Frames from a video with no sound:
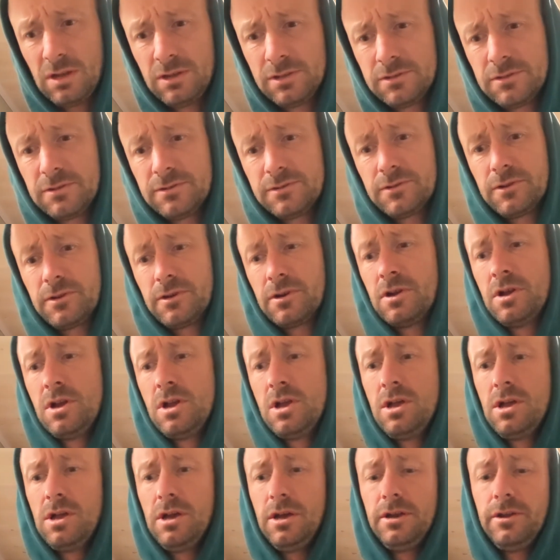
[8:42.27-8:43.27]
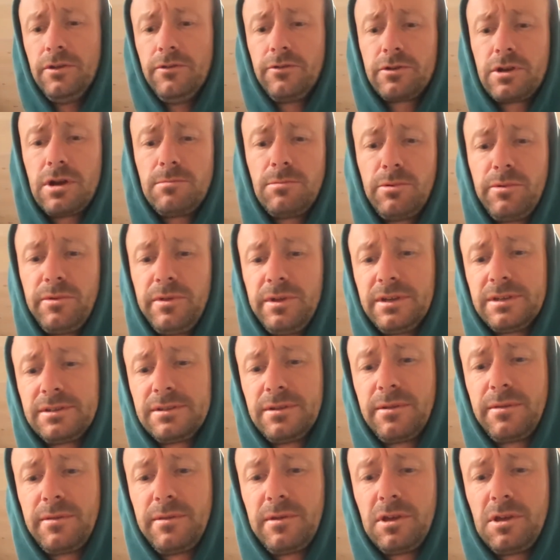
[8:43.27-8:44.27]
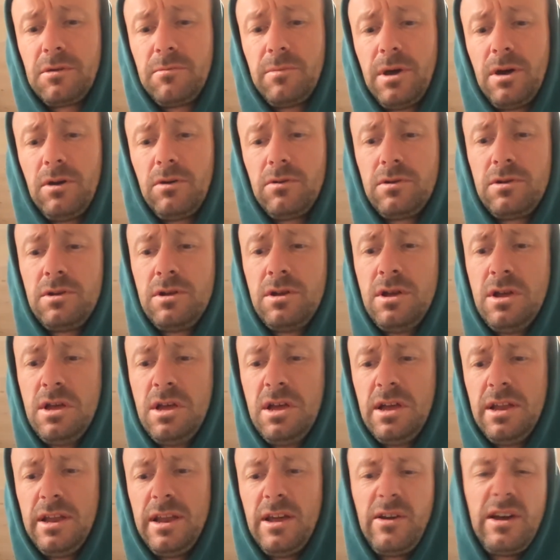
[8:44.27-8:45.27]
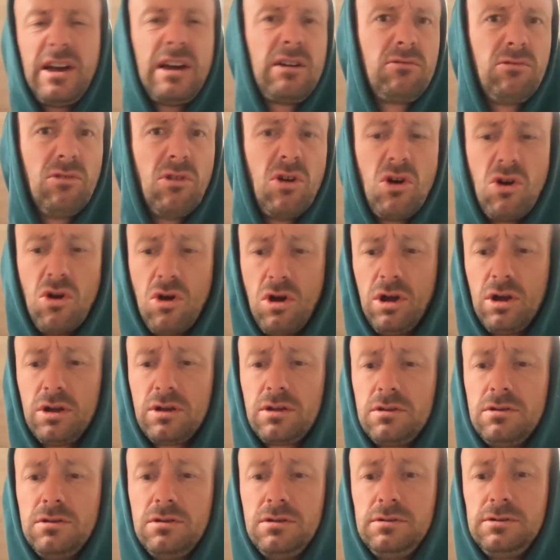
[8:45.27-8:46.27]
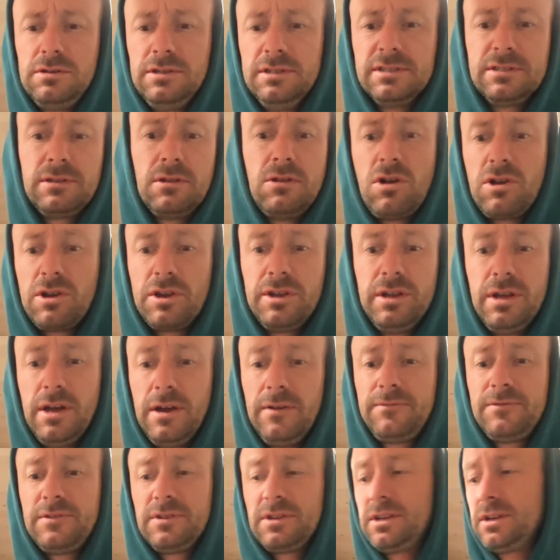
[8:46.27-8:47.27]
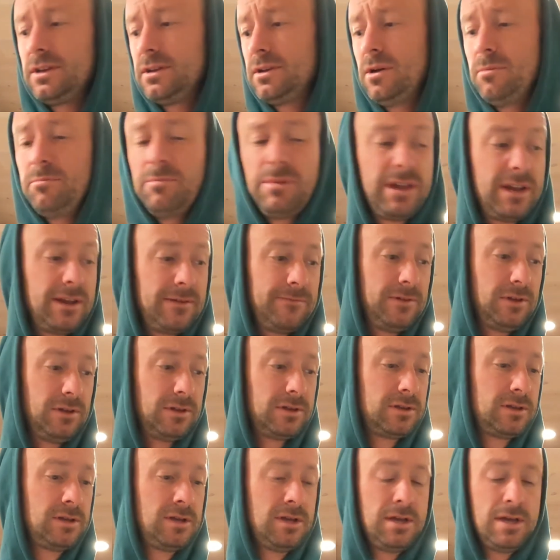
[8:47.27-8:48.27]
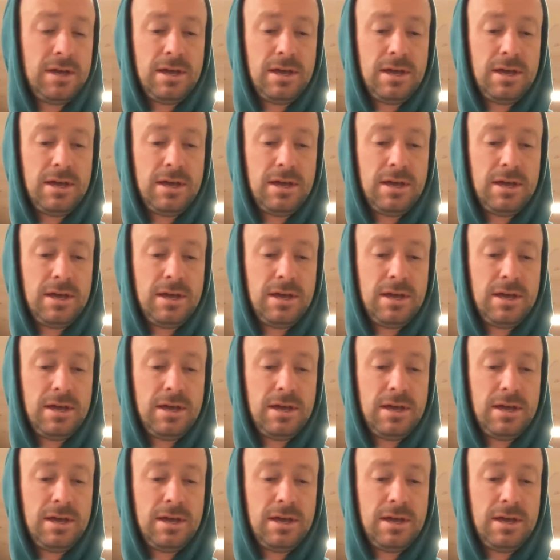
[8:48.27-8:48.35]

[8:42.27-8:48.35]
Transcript: So those are another couple things to think about. Now, how long is long enough to get benefits?